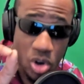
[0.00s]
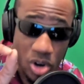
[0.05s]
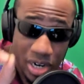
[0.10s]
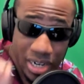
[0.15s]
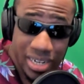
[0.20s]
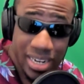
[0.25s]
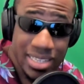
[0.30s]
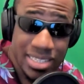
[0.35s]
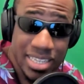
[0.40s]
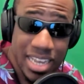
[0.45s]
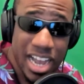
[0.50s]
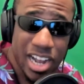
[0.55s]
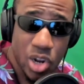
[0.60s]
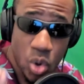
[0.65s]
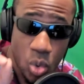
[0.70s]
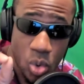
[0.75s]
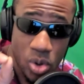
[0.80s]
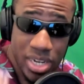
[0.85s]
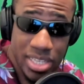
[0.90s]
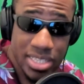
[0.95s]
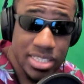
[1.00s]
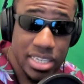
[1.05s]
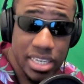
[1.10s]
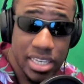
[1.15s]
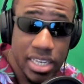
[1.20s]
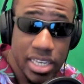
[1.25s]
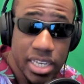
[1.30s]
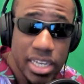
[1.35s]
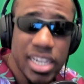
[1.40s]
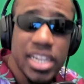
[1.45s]
Kalajdzic bags a
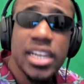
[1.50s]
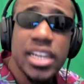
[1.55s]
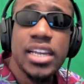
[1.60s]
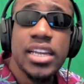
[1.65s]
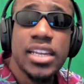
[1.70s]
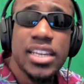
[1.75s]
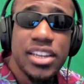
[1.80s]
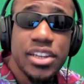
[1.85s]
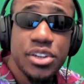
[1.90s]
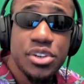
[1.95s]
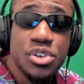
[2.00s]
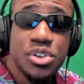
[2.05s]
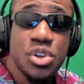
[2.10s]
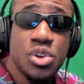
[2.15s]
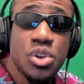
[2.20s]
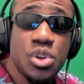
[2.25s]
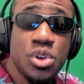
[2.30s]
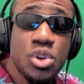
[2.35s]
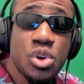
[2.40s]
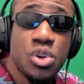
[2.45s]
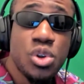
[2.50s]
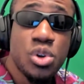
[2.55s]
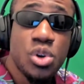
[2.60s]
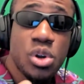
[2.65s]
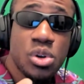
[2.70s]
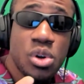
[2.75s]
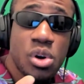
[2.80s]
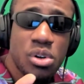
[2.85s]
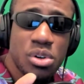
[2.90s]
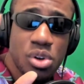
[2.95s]
hat-trick in his opening game, we'll have a
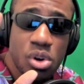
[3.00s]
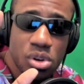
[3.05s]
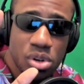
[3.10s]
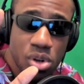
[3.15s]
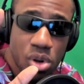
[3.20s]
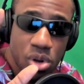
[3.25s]
conversation again.